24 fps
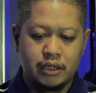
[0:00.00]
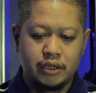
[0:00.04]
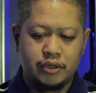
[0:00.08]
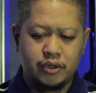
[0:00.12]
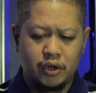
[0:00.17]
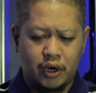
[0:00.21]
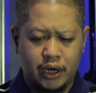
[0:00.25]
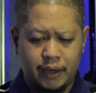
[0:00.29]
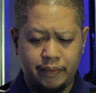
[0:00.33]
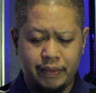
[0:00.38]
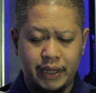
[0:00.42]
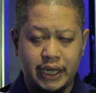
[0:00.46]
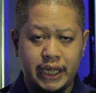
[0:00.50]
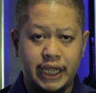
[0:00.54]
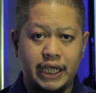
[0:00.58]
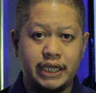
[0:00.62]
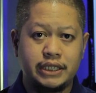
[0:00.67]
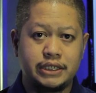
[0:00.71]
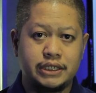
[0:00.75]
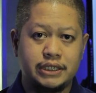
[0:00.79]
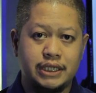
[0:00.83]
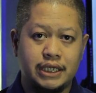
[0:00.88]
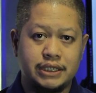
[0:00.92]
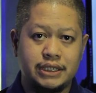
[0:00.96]
Normally,
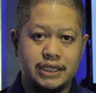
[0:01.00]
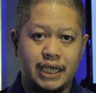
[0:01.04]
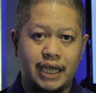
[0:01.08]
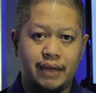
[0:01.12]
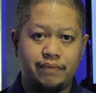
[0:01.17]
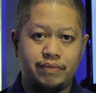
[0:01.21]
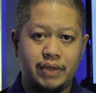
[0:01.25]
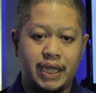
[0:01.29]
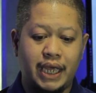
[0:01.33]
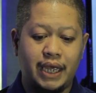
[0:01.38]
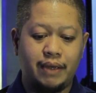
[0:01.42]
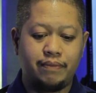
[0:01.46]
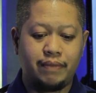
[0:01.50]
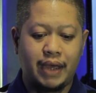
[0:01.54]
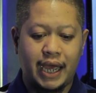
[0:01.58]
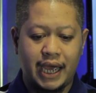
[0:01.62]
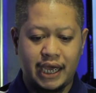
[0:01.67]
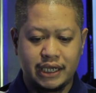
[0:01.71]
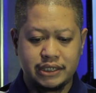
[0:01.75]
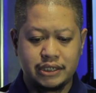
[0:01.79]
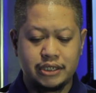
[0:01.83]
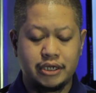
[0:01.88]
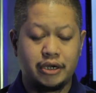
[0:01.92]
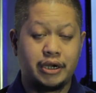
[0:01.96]
it's the same name
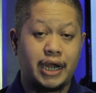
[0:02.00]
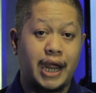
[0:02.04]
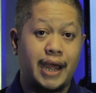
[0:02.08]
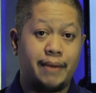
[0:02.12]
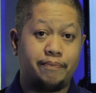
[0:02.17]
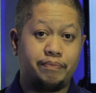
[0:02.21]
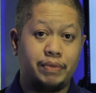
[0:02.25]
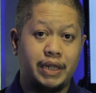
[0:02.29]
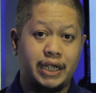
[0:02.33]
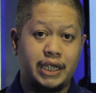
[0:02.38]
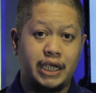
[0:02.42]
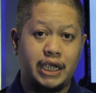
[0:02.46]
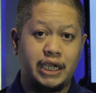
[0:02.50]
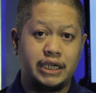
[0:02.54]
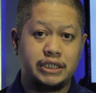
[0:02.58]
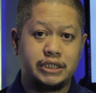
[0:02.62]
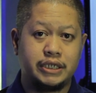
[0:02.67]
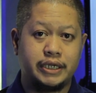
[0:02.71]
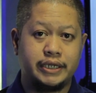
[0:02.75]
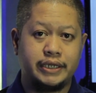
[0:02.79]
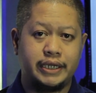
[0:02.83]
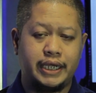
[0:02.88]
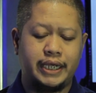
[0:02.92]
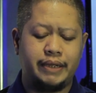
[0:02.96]
as your
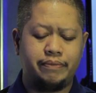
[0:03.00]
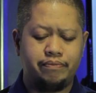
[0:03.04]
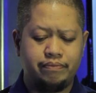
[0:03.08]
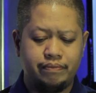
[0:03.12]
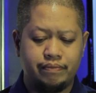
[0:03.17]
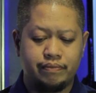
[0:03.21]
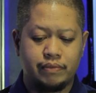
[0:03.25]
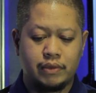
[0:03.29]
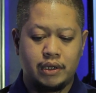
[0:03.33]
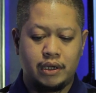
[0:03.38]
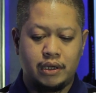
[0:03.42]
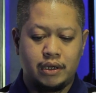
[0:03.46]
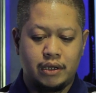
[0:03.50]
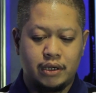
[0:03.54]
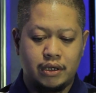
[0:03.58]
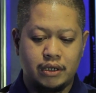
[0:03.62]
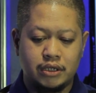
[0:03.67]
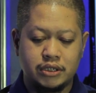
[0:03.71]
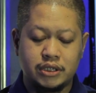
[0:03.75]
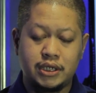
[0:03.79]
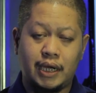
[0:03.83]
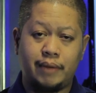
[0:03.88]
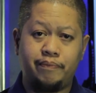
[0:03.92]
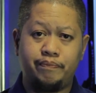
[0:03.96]
application name.
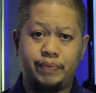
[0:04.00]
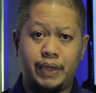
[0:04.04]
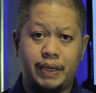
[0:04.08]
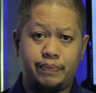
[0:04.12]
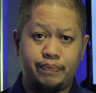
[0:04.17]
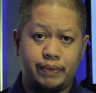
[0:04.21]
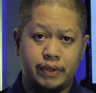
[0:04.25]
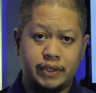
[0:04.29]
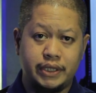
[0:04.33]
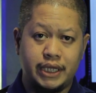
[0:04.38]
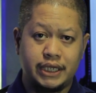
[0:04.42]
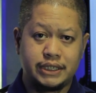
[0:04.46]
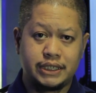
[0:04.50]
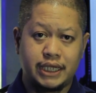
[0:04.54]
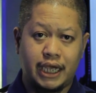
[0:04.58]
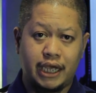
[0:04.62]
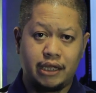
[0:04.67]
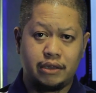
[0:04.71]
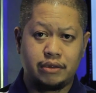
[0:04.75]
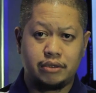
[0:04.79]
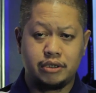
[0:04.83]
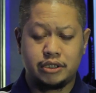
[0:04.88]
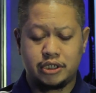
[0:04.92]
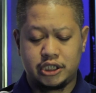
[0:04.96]
Some people
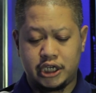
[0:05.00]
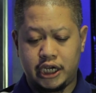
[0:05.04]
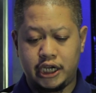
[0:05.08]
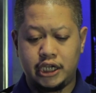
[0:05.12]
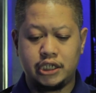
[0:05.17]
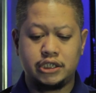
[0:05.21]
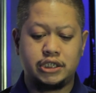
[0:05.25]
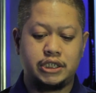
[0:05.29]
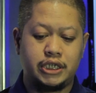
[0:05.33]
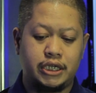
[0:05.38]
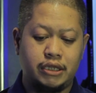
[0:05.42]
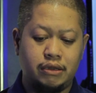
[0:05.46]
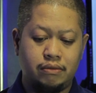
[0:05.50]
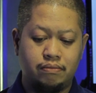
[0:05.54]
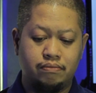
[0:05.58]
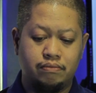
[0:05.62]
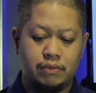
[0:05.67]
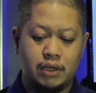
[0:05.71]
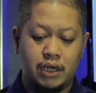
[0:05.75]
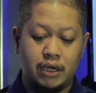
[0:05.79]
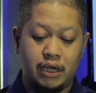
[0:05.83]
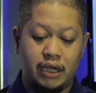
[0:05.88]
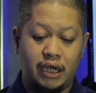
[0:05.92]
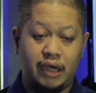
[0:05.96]
decide to change it.
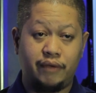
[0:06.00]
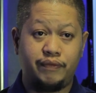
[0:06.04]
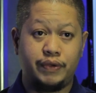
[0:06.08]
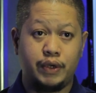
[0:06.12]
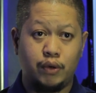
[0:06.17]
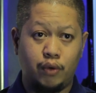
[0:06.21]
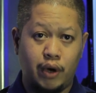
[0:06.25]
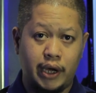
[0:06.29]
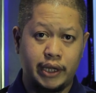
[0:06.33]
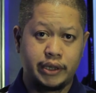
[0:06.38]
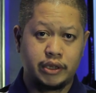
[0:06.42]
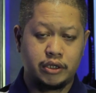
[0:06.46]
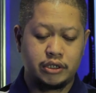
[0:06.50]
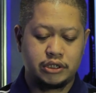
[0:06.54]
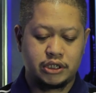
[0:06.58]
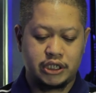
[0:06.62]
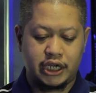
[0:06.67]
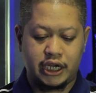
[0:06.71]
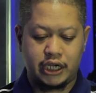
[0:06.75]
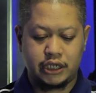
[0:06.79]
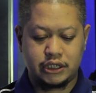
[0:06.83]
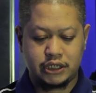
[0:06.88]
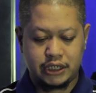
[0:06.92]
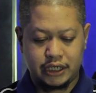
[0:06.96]
If you want to
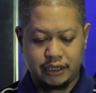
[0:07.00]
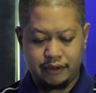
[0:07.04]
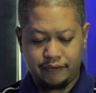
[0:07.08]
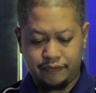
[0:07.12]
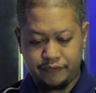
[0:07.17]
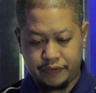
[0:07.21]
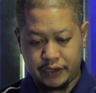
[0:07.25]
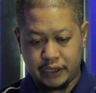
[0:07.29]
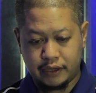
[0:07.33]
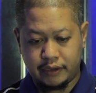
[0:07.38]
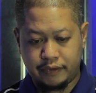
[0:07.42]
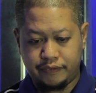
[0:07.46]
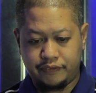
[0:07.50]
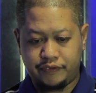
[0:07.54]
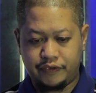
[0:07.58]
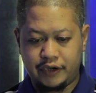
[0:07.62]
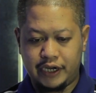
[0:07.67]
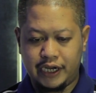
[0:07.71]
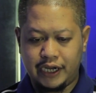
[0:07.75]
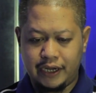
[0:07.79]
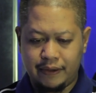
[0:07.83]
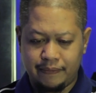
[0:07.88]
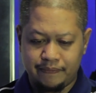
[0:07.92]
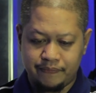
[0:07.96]
change it, feel
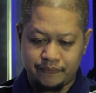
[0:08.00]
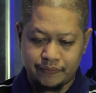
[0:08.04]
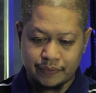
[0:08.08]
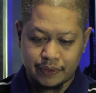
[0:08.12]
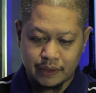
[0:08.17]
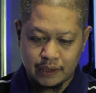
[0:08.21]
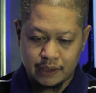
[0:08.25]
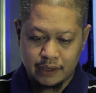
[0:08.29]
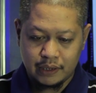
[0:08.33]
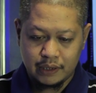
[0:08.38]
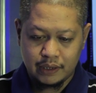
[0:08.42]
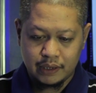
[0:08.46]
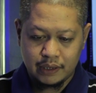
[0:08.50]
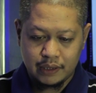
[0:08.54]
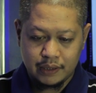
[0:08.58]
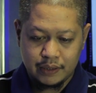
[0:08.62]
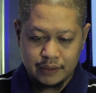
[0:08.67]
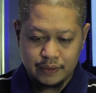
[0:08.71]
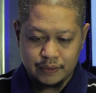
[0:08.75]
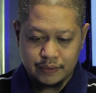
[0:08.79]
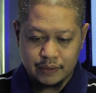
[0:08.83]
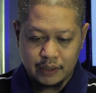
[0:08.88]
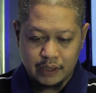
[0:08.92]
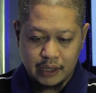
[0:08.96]
free.
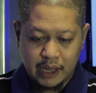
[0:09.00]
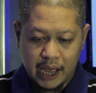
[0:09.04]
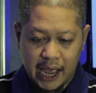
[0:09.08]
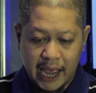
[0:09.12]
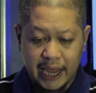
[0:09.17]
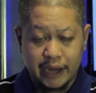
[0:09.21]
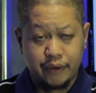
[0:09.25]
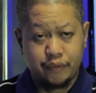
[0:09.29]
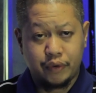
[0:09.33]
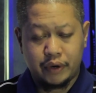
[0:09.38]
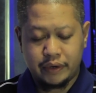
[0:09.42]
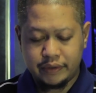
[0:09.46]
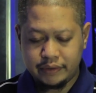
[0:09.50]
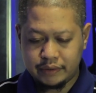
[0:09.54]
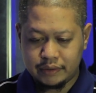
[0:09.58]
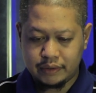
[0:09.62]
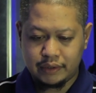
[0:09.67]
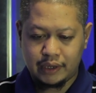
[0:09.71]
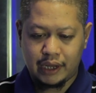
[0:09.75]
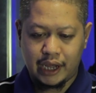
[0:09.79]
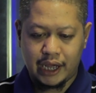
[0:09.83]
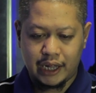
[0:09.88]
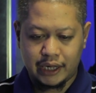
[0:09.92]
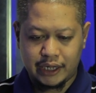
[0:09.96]
I won't.
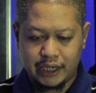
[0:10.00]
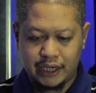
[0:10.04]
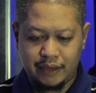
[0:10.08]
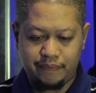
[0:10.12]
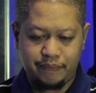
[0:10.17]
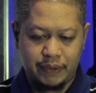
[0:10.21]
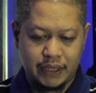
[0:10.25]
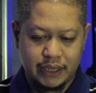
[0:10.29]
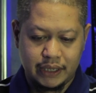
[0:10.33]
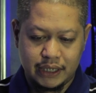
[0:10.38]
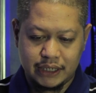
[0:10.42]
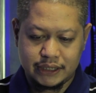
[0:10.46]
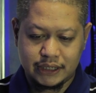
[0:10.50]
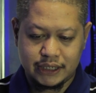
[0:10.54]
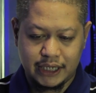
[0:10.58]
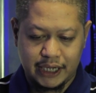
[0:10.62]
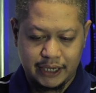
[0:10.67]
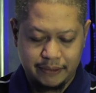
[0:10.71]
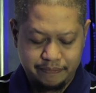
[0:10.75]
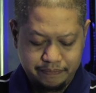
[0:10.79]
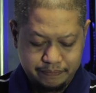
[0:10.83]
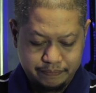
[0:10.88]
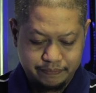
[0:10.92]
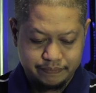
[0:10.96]
I'll keep it the
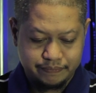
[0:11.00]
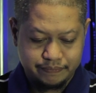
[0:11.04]
same.